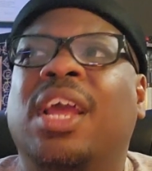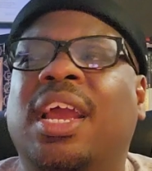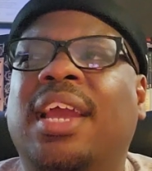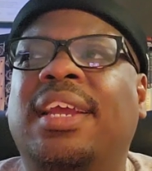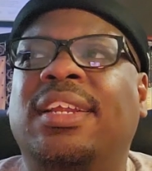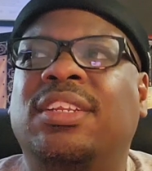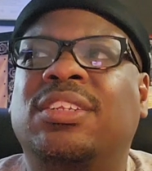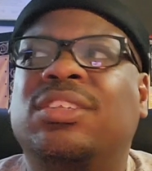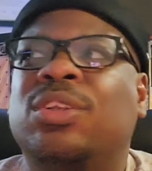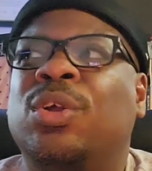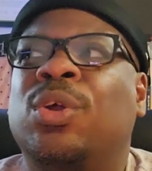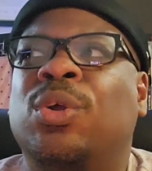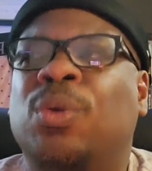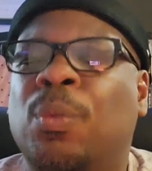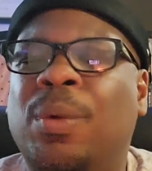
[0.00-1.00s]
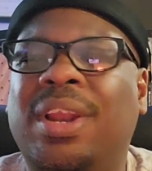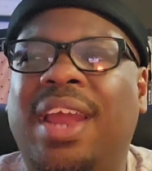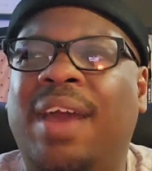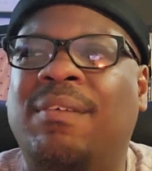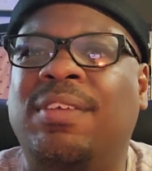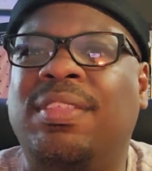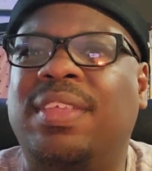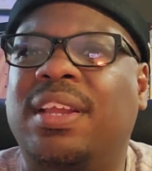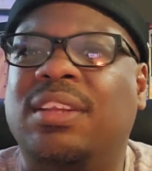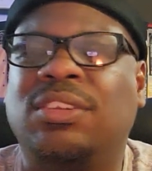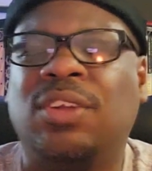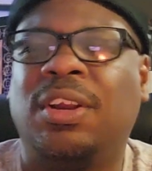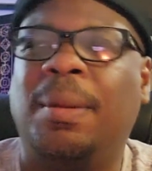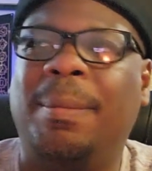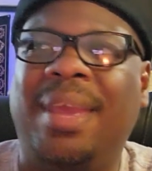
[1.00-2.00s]
is when everything is
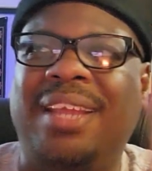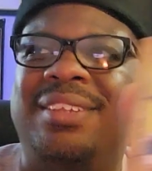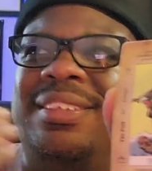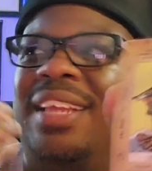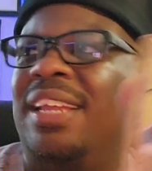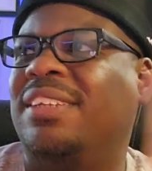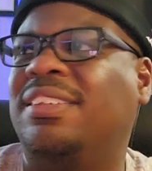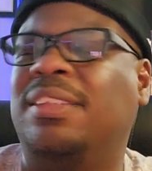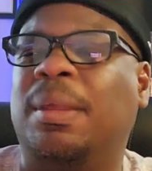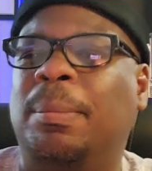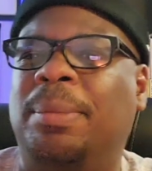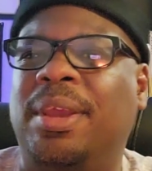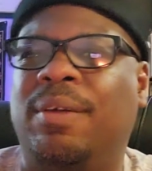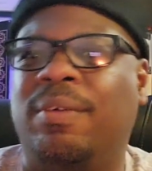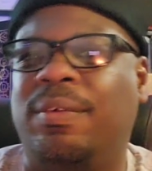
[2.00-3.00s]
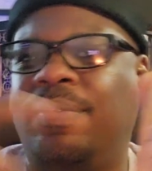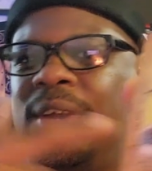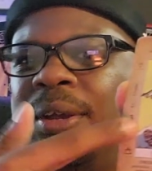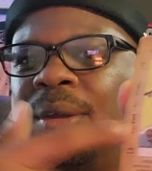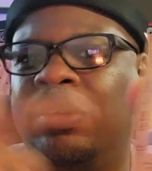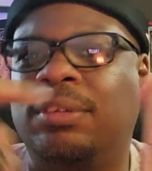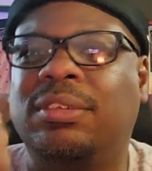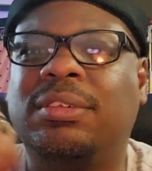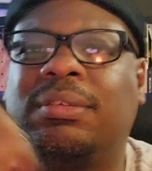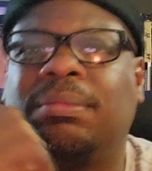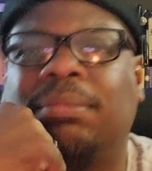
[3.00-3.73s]
going to make sense, the big reveals.